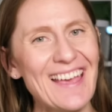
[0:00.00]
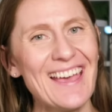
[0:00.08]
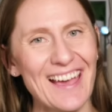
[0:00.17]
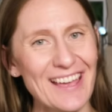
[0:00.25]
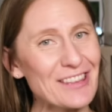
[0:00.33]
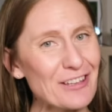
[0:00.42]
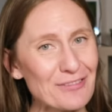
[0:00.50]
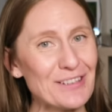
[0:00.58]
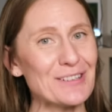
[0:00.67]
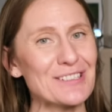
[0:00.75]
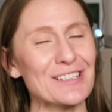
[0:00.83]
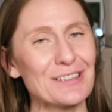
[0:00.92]
and if
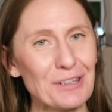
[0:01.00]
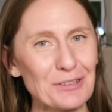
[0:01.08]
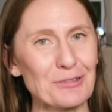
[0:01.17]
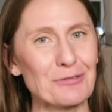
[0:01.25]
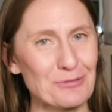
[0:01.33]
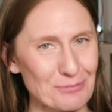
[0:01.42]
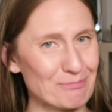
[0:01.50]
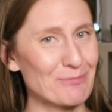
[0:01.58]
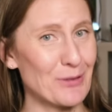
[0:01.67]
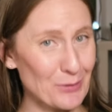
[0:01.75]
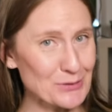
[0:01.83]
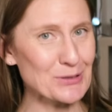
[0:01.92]
there is a lot of
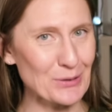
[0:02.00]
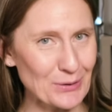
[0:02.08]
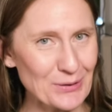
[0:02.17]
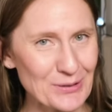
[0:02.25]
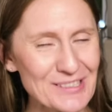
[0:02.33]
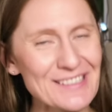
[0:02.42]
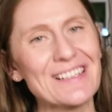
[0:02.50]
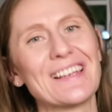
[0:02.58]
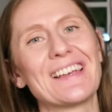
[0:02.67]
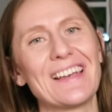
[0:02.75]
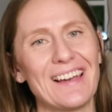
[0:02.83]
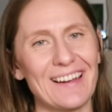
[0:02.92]
those colors
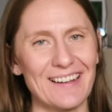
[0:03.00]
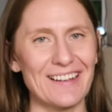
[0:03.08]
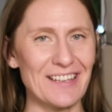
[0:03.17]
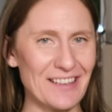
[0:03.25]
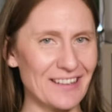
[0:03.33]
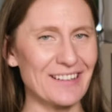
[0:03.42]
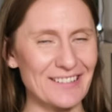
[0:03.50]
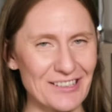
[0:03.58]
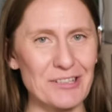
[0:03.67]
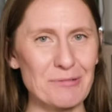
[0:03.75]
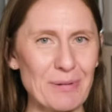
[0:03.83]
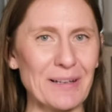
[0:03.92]
in
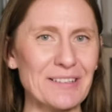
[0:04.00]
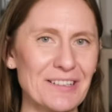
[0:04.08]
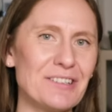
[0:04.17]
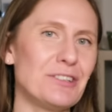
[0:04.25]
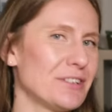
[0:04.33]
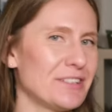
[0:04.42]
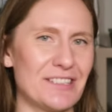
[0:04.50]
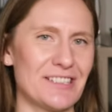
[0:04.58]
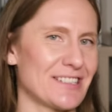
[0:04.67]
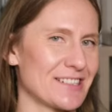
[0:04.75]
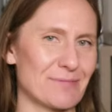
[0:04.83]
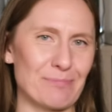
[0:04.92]
a pattern, it's
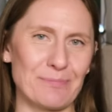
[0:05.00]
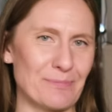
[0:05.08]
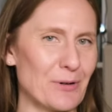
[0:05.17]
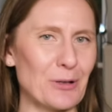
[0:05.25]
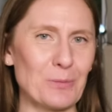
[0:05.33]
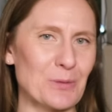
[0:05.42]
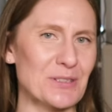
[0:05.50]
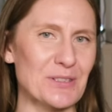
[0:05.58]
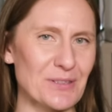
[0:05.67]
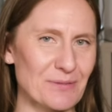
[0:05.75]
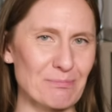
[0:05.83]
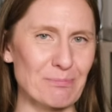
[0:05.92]
just almost
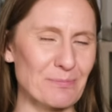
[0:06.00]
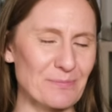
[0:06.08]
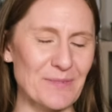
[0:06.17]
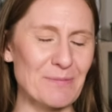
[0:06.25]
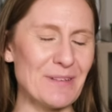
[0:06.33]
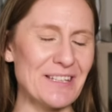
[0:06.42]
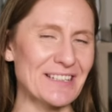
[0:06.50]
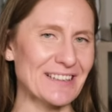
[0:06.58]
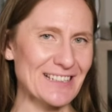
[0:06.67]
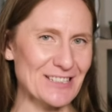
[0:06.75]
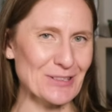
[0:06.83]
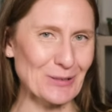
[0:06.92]

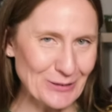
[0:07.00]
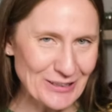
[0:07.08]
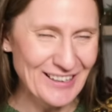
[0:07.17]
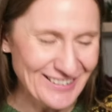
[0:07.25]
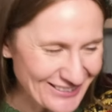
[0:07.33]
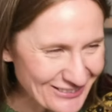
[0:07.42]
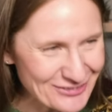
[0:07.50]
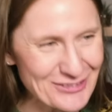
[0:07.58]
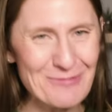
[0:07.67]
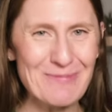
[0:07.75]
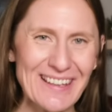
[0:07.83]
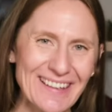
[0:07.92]
immediately sold
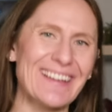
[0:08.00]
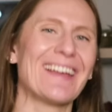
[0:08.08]
for me.